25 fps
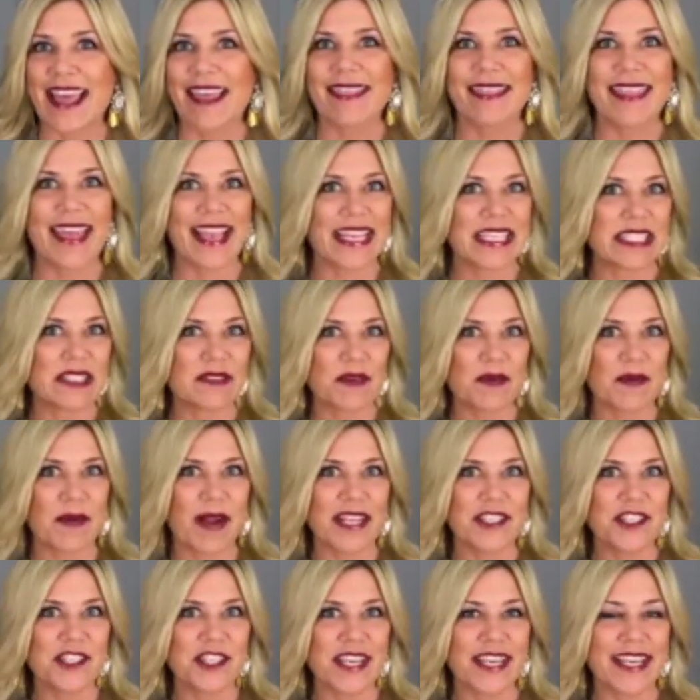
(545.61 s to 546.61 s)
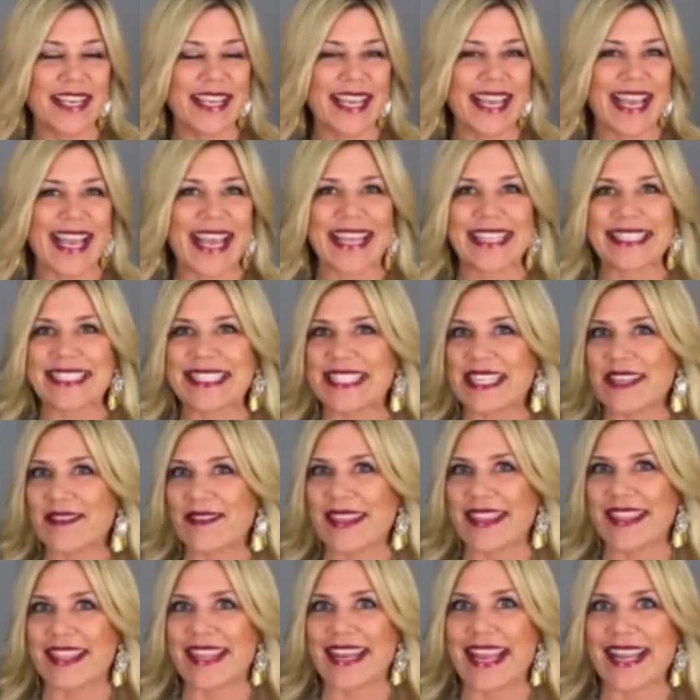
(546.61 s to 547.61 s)
Thanks for watching and see you
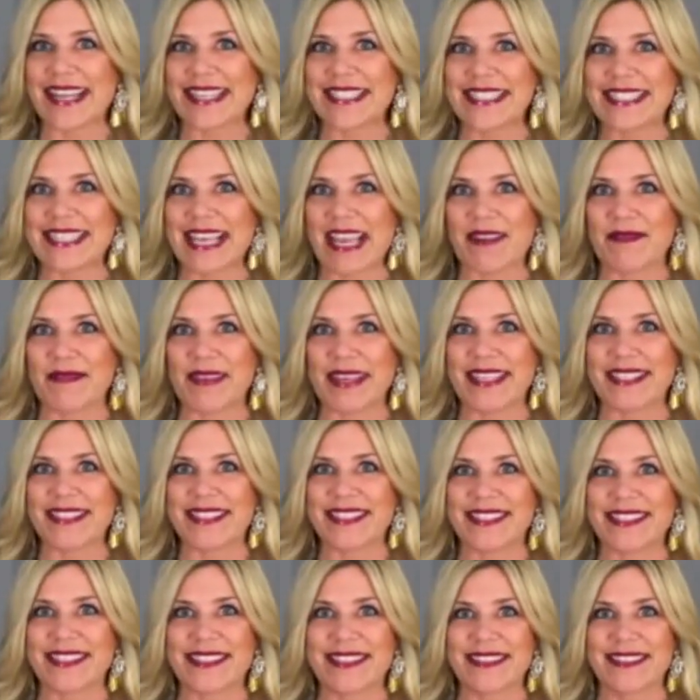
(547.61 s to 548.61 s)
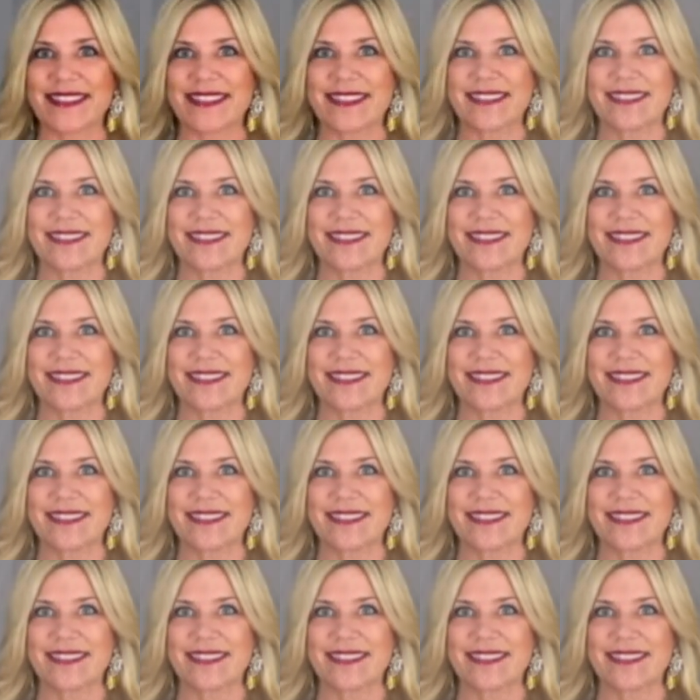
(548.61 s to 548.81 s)
on the next segment.